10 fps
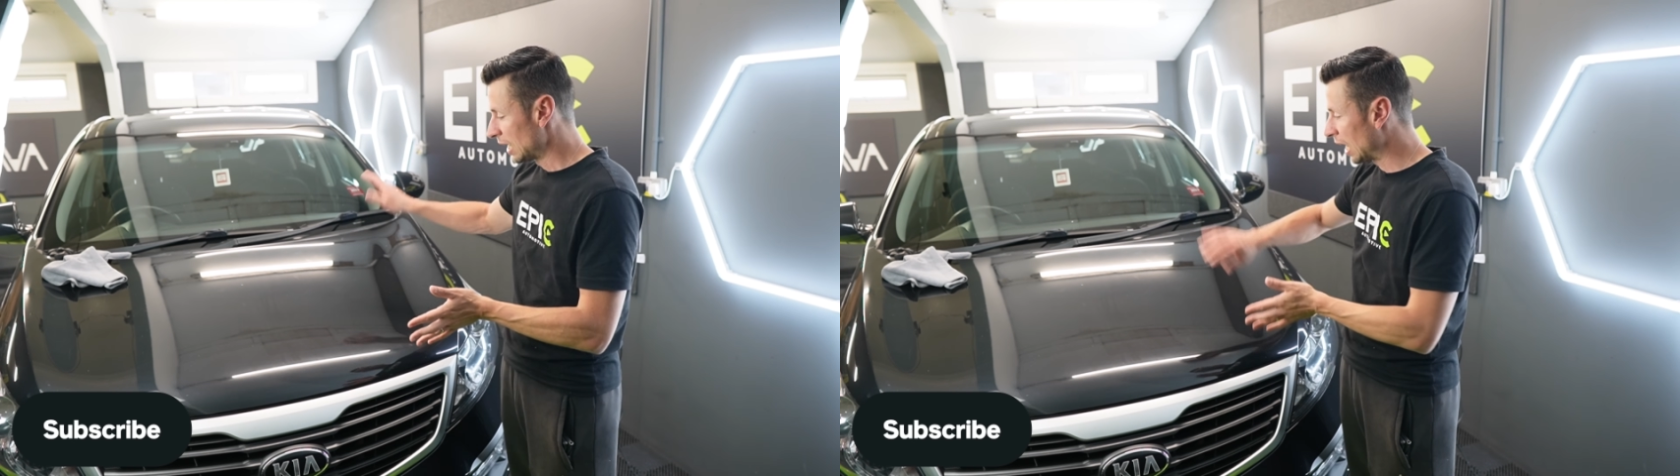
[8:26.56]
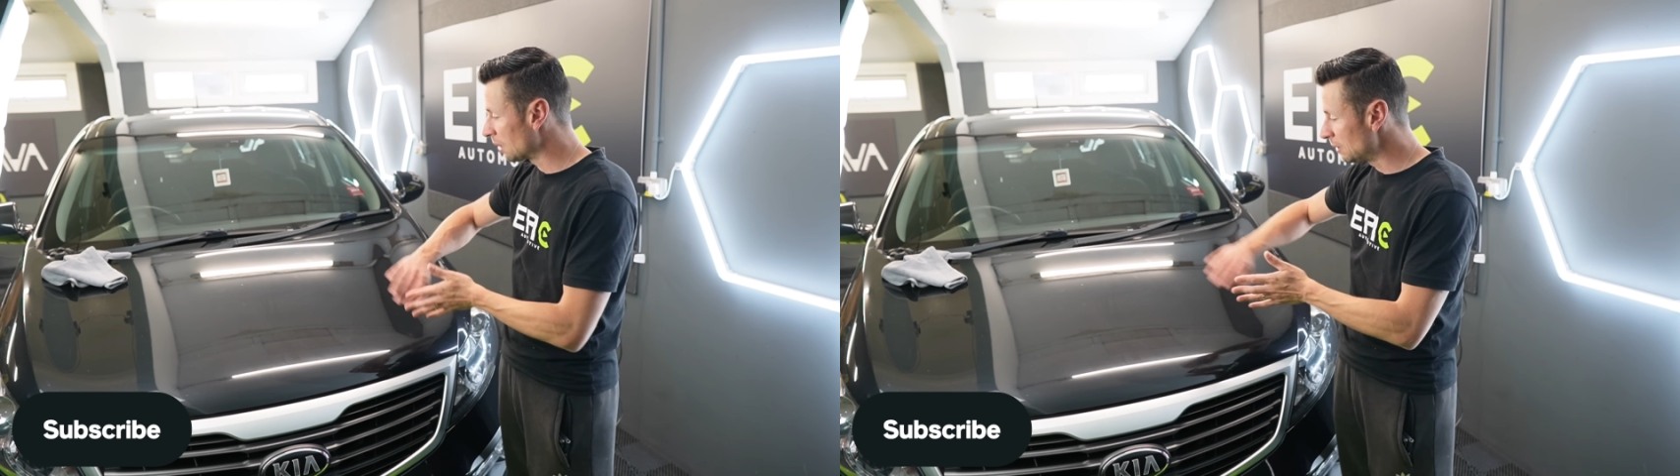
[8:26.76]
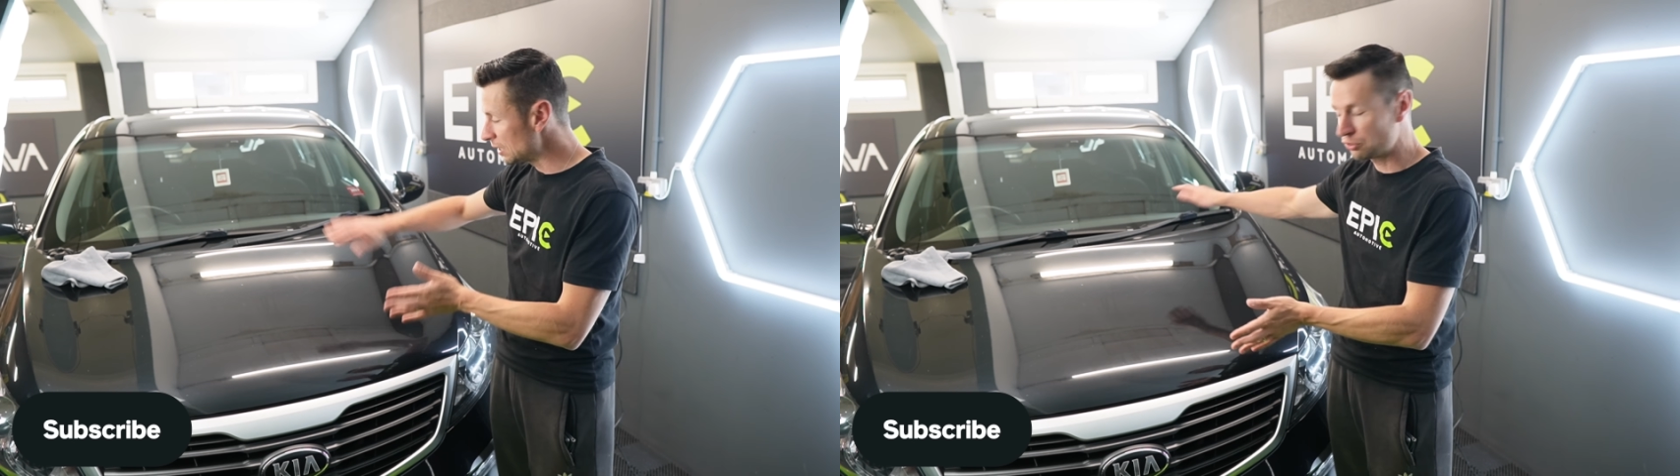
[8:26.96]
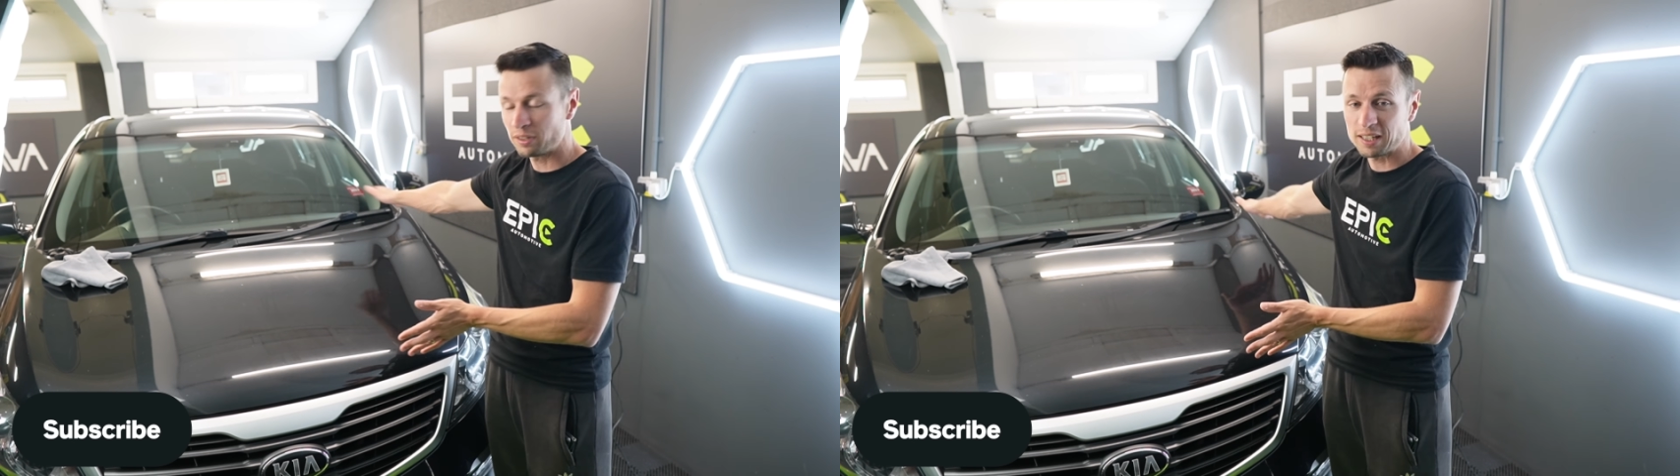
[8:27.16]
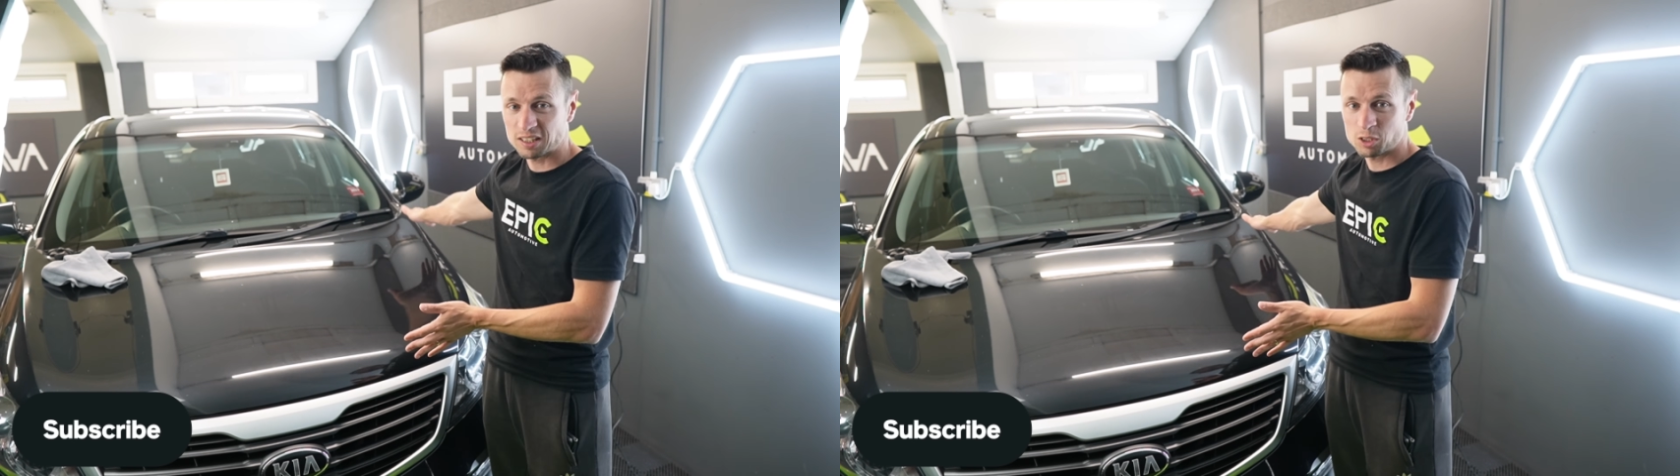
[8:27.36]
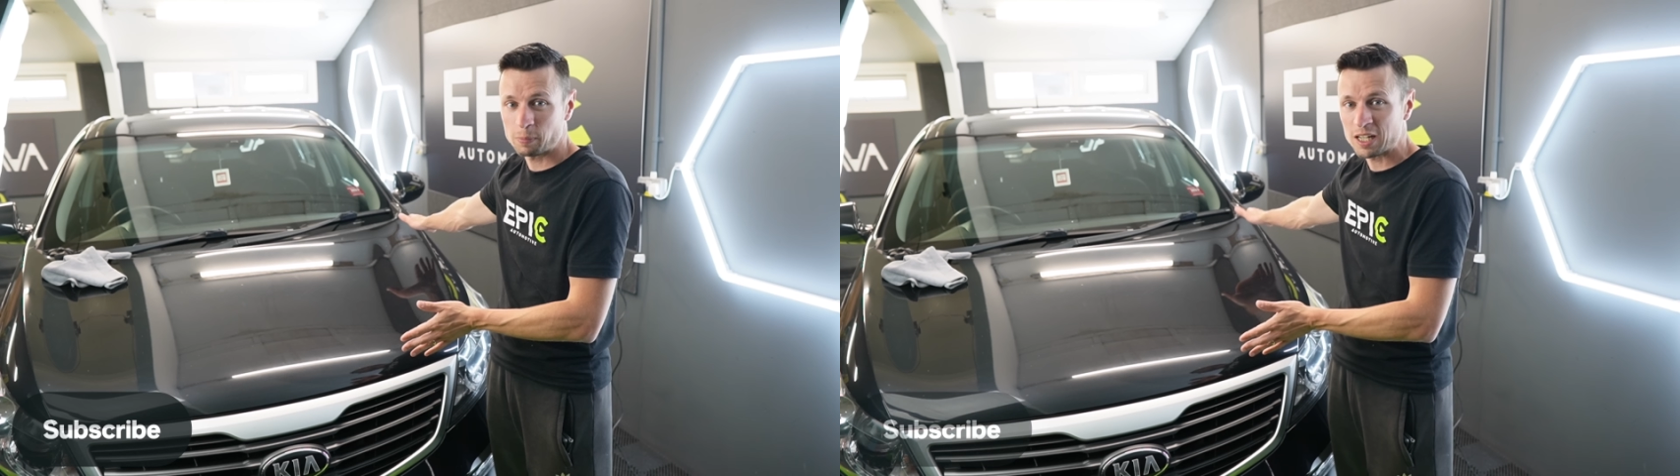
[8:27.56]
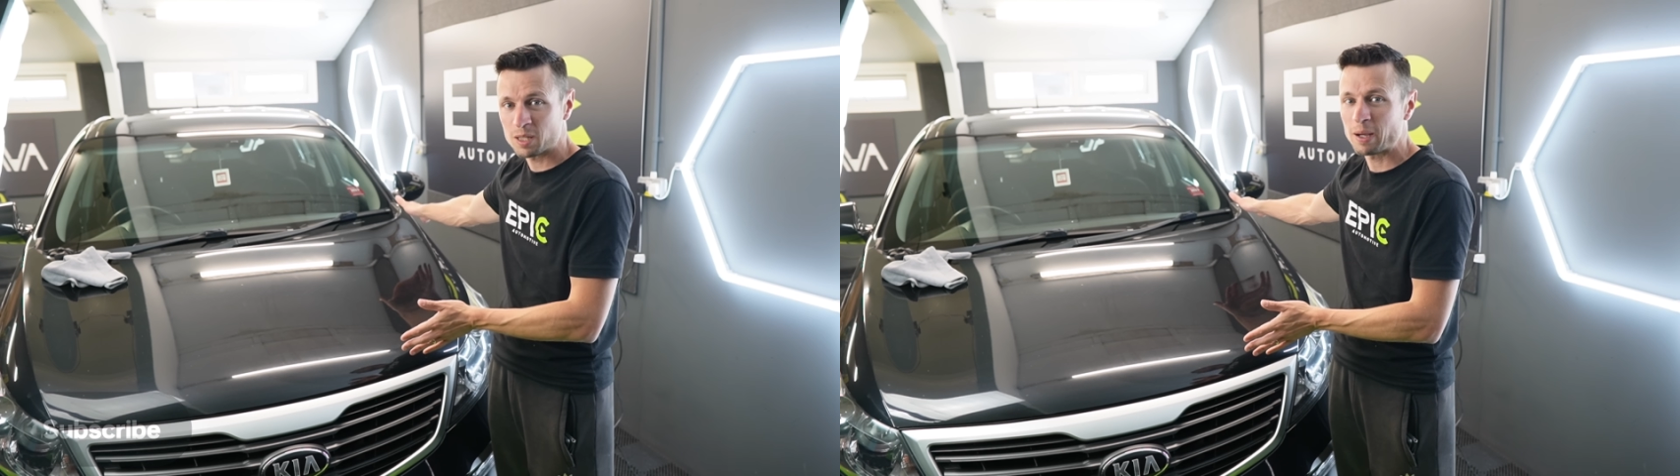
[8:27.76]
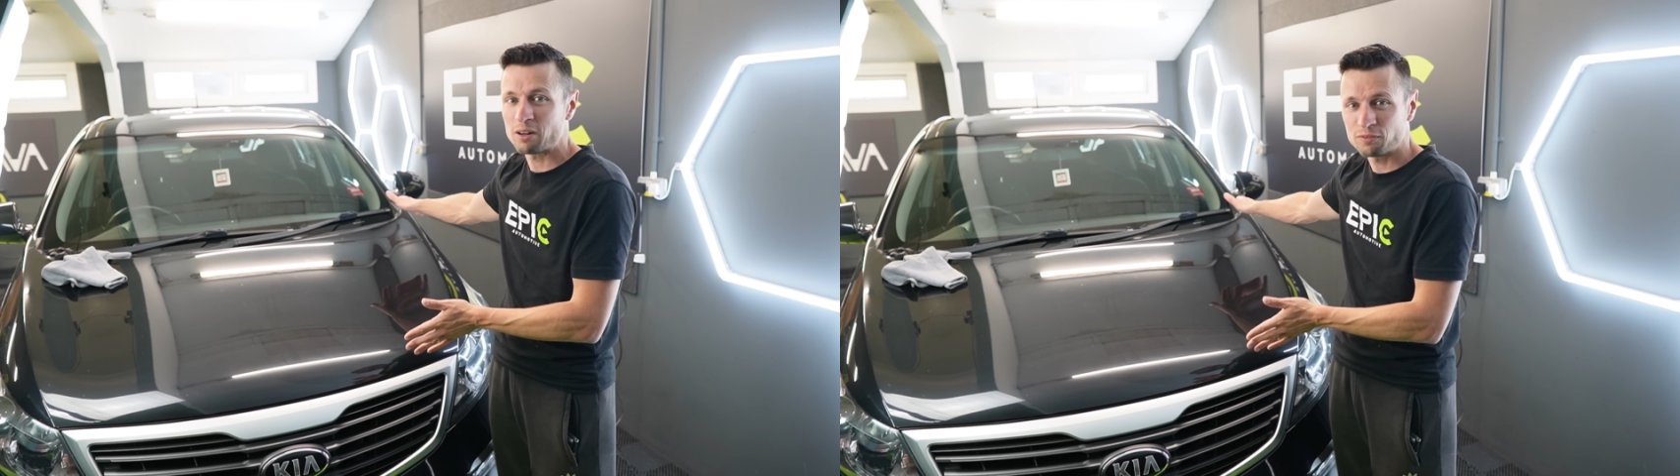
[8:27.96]
and I'm literally gonna spend
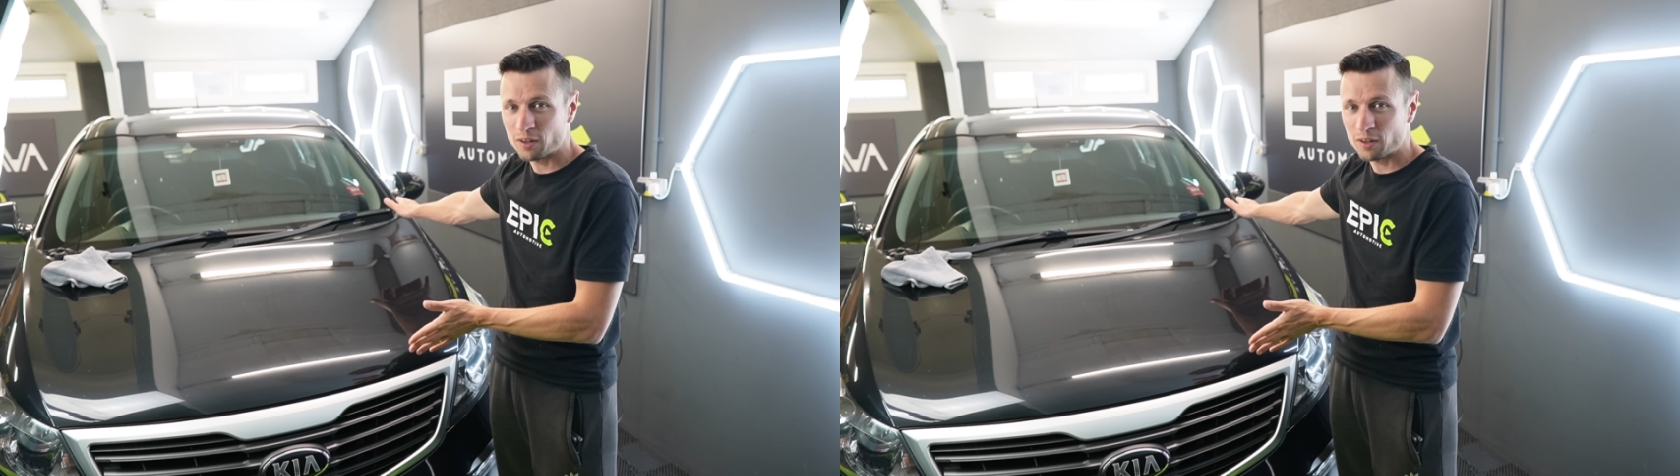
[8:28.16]
about